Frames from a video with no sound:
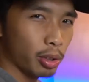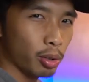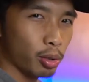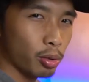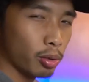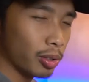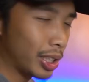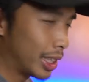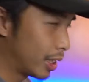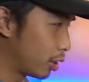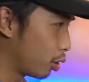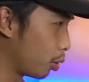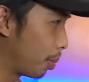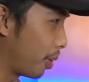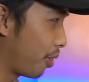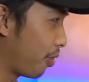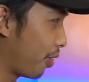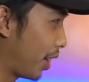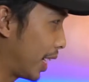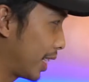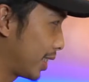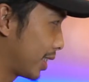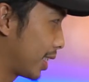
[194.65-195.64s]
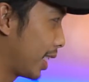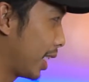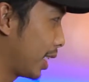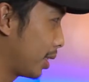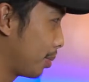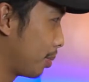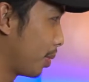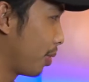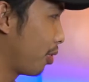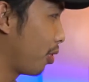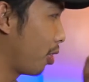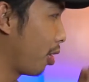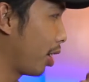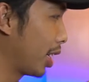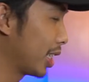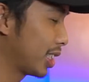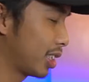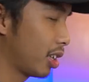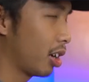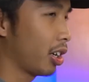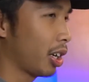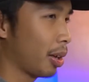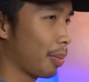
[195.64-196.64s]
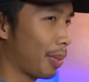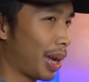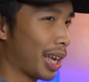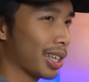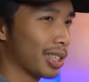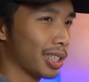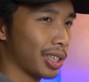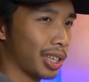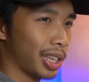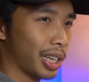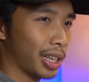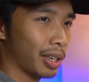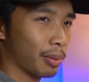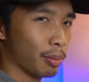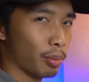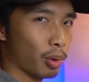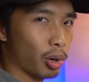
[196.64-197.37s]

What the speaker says: to do this super fast guys before I start imagining